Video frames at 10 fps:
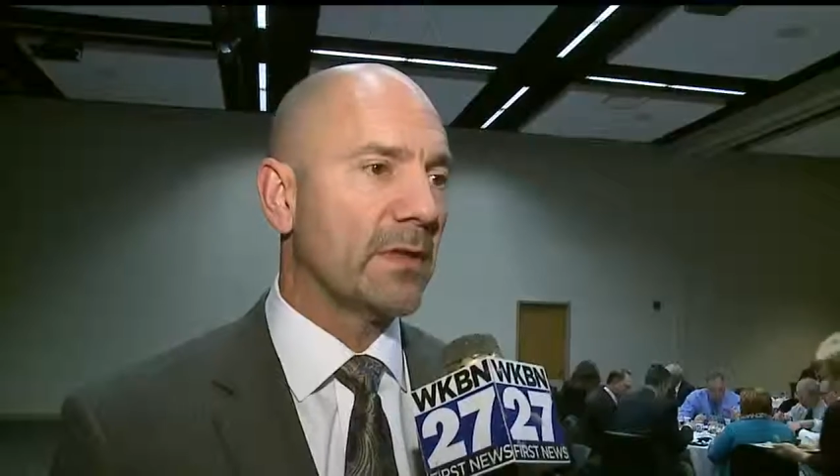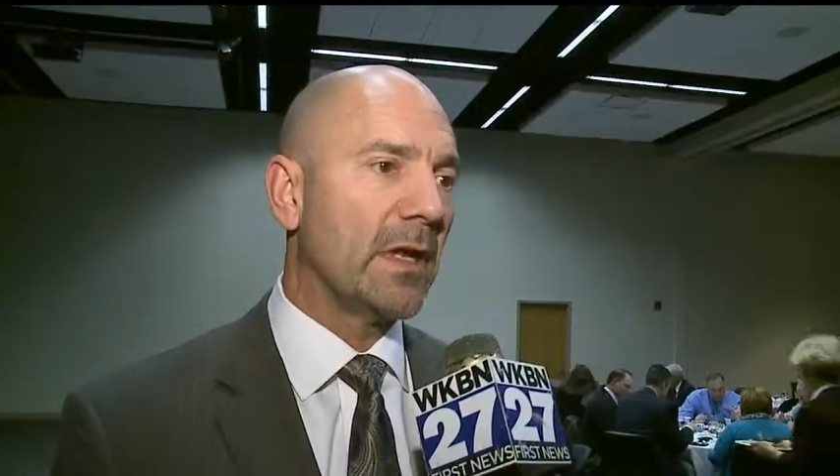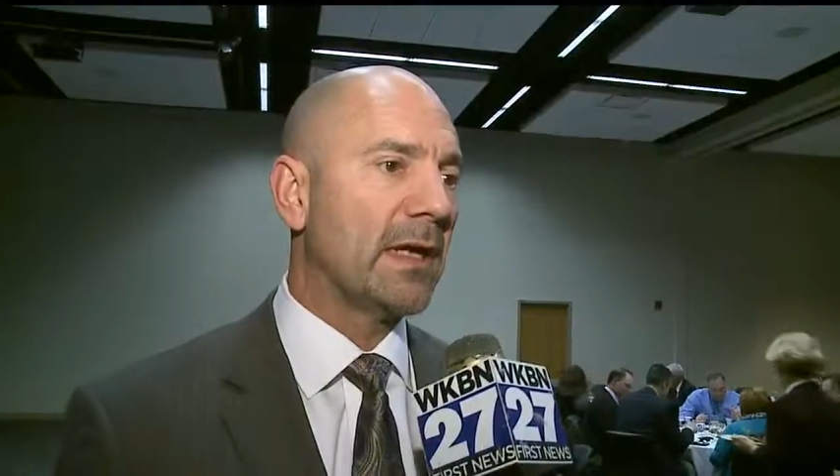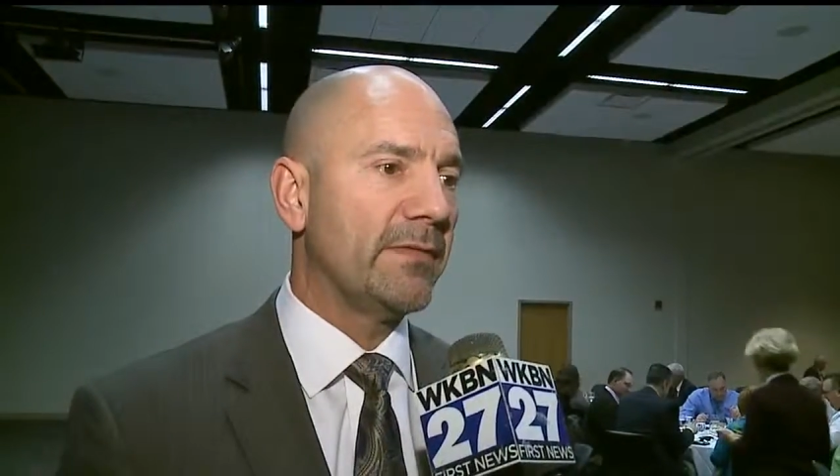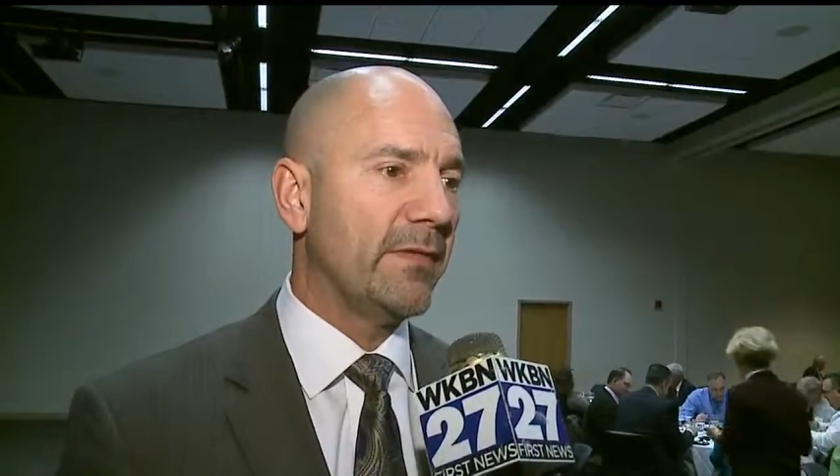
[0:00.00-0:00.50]
a
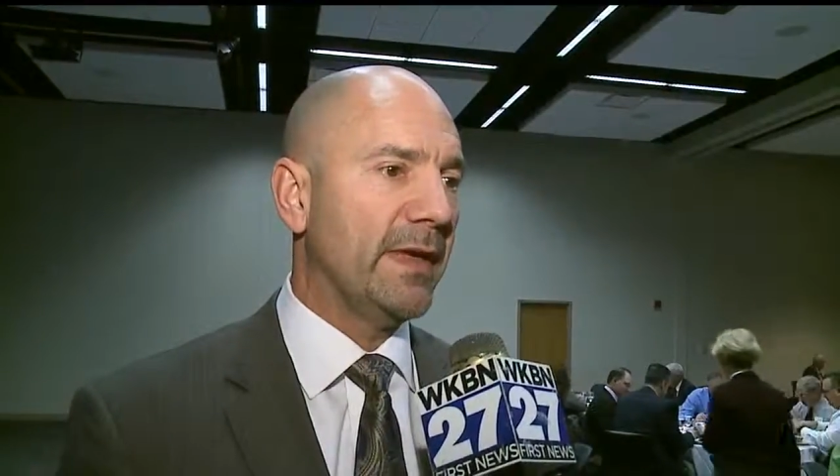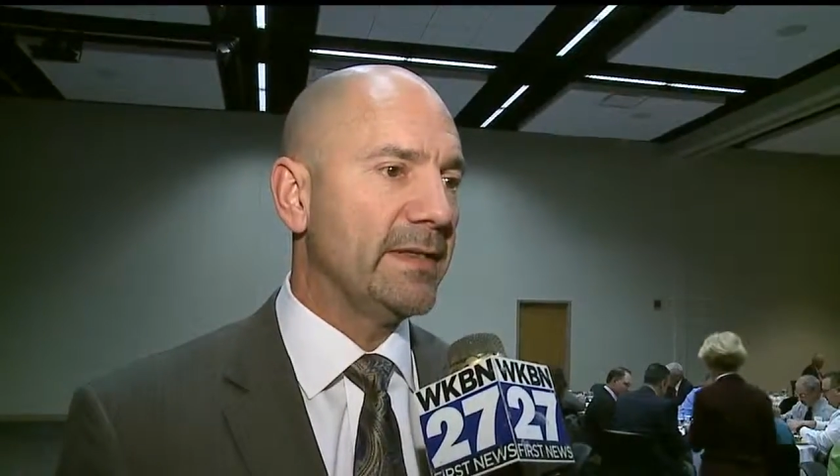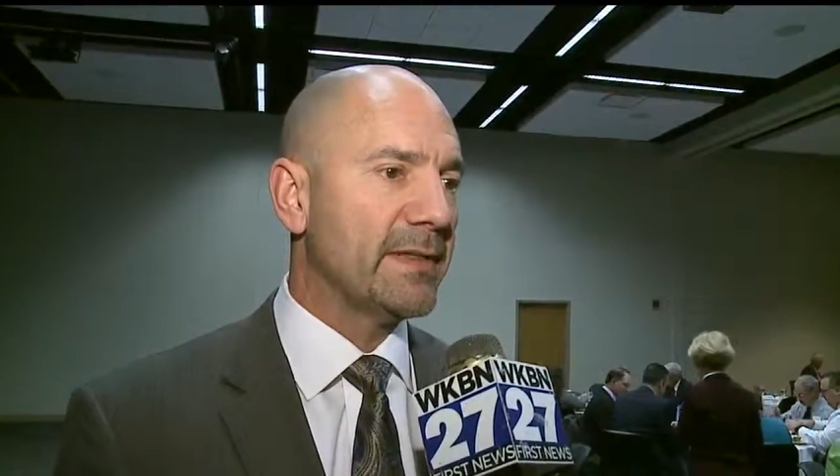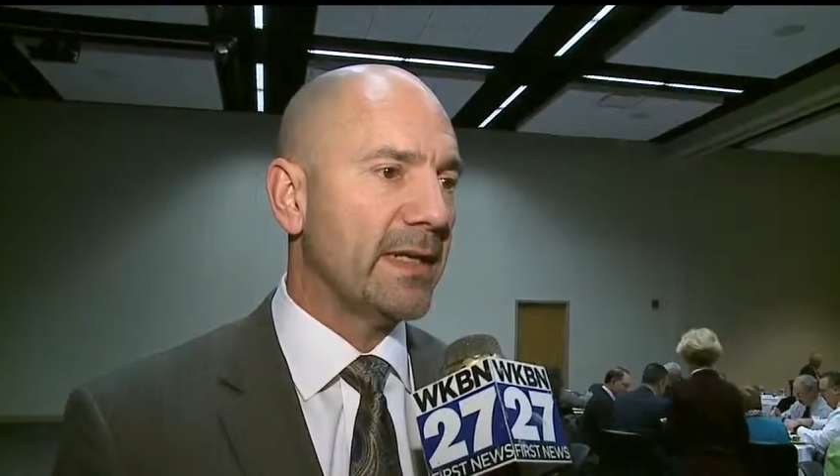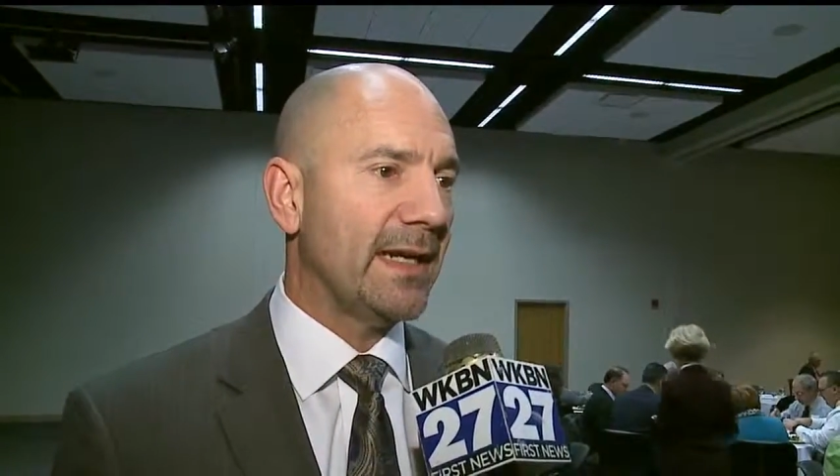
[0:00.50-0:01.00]
lot of
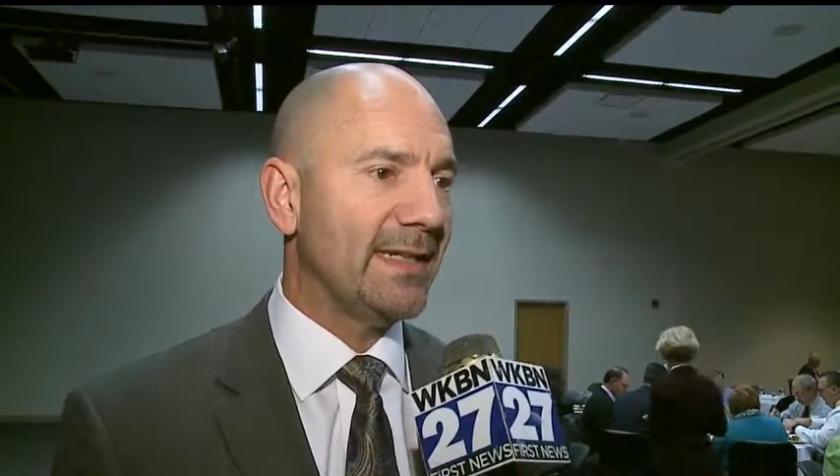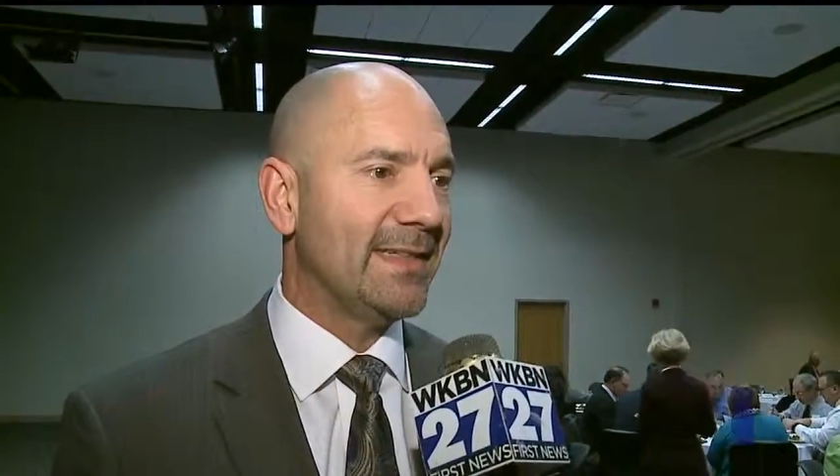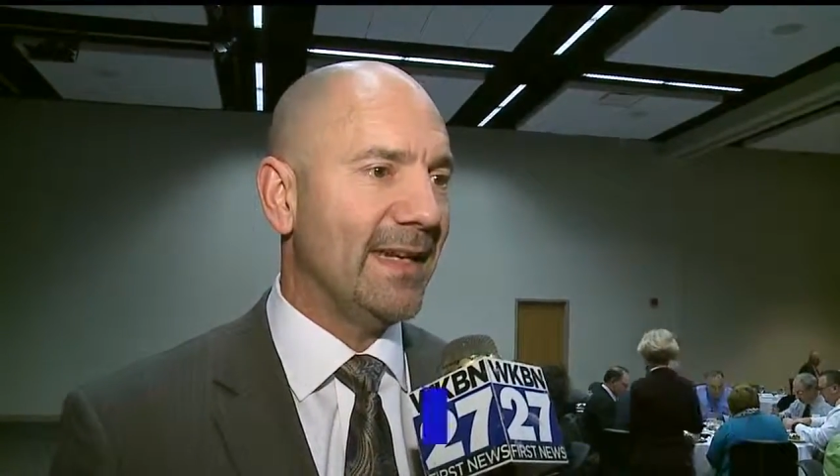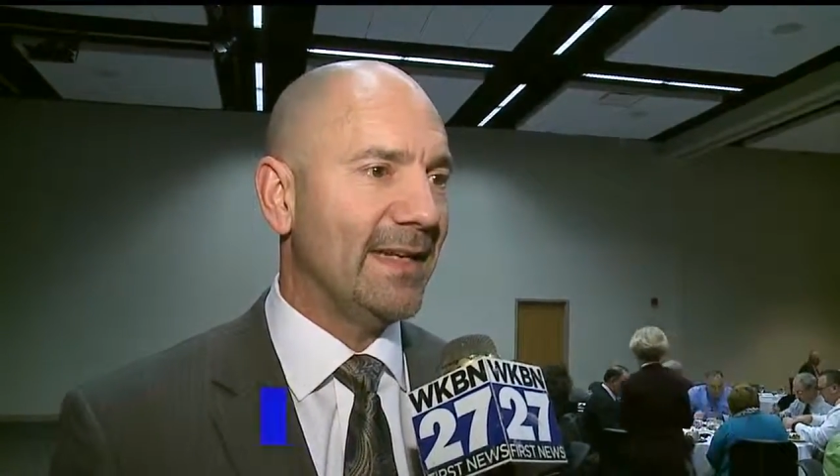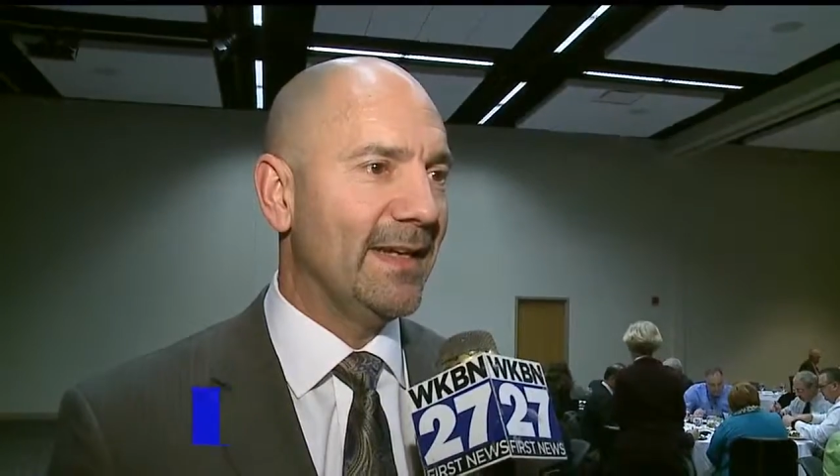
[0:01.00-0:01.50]
events that I
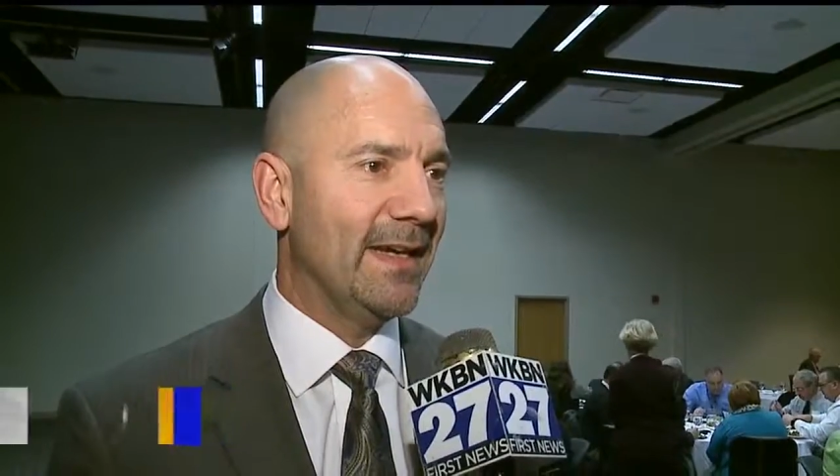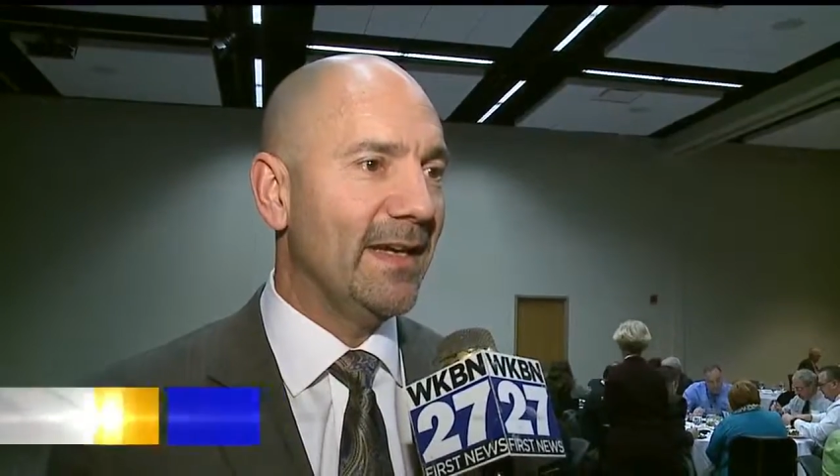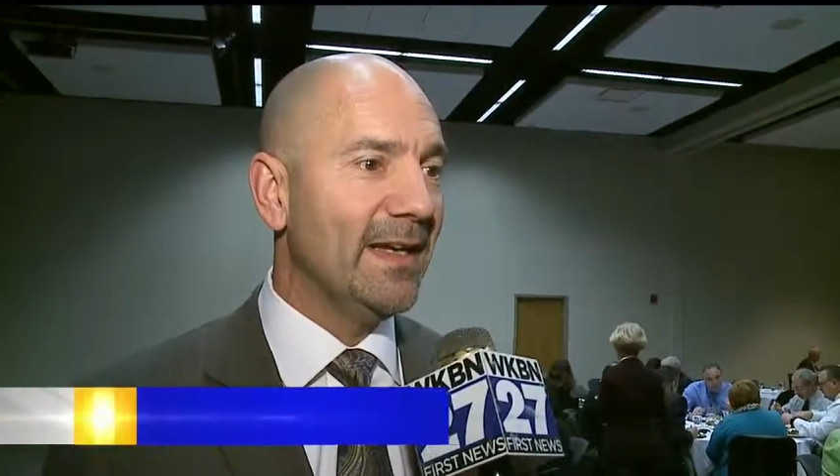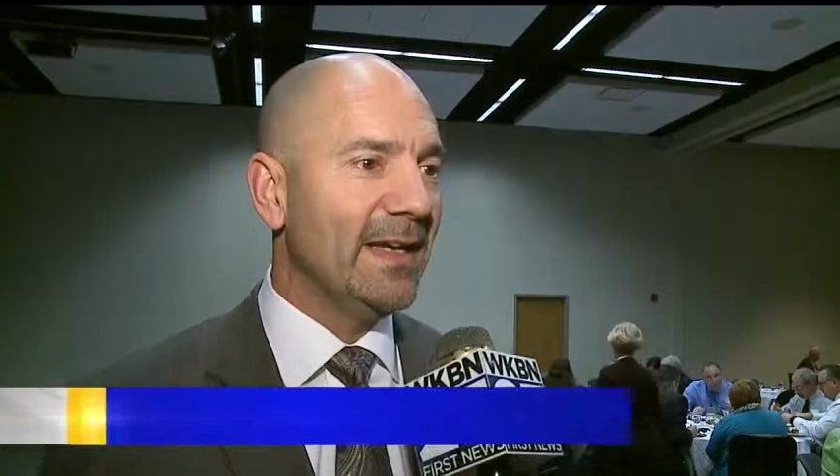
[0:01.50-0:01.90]
attend, uh,